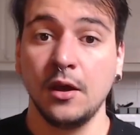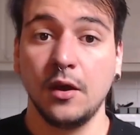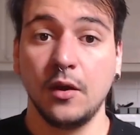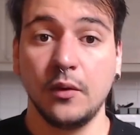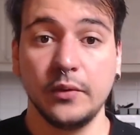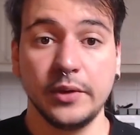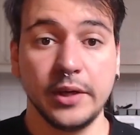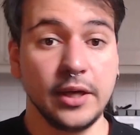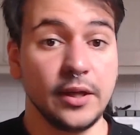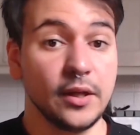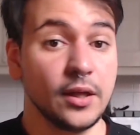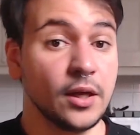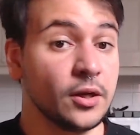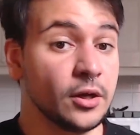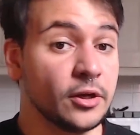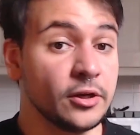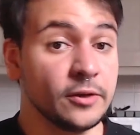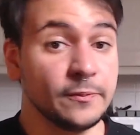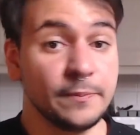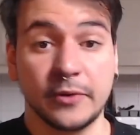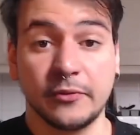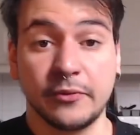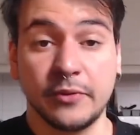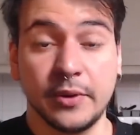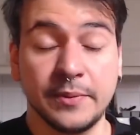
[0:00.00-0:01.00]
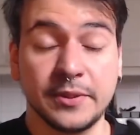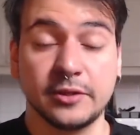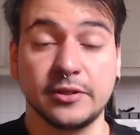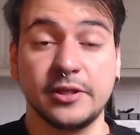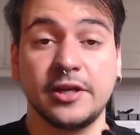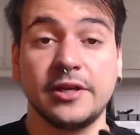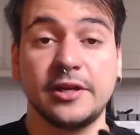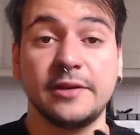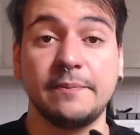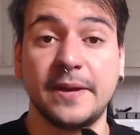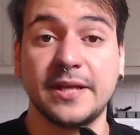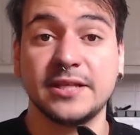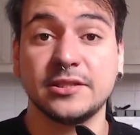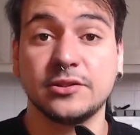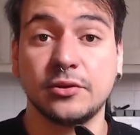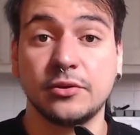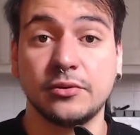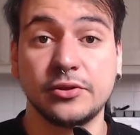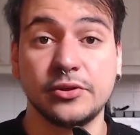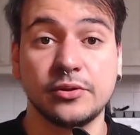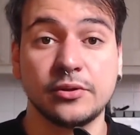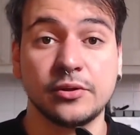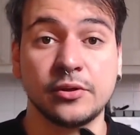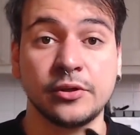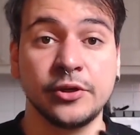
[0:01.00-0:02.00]
Okay, another parameter that depends
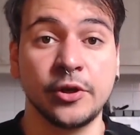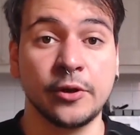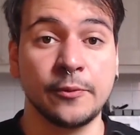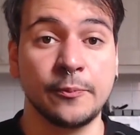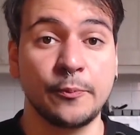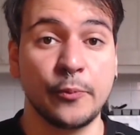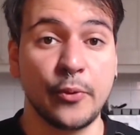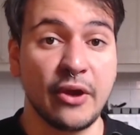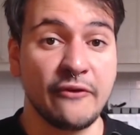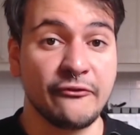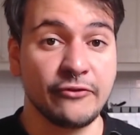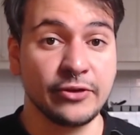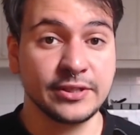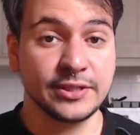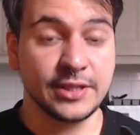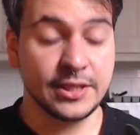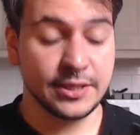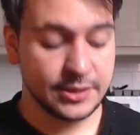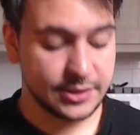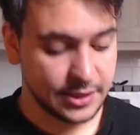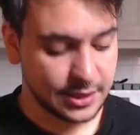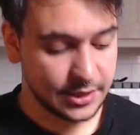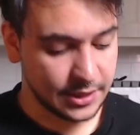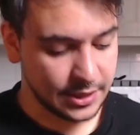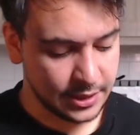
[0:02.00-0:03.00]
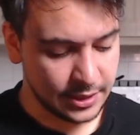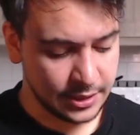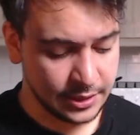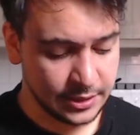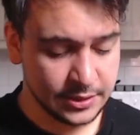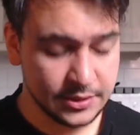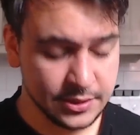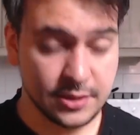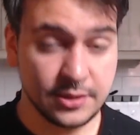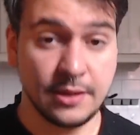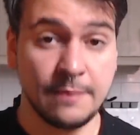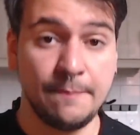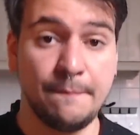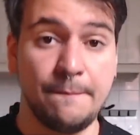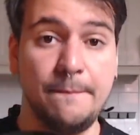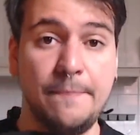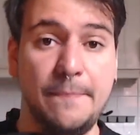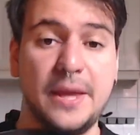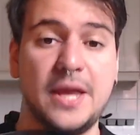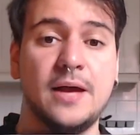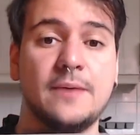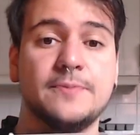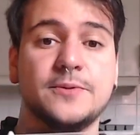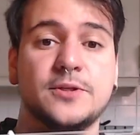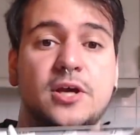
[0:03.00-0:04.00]
on your preferences is the
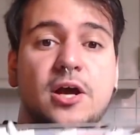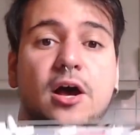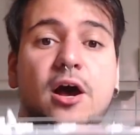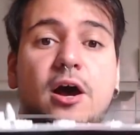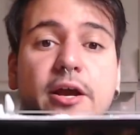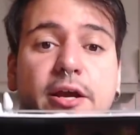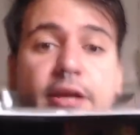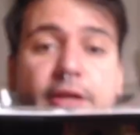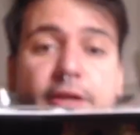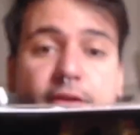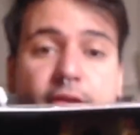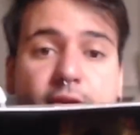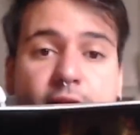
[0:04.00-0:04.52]
pickup's height.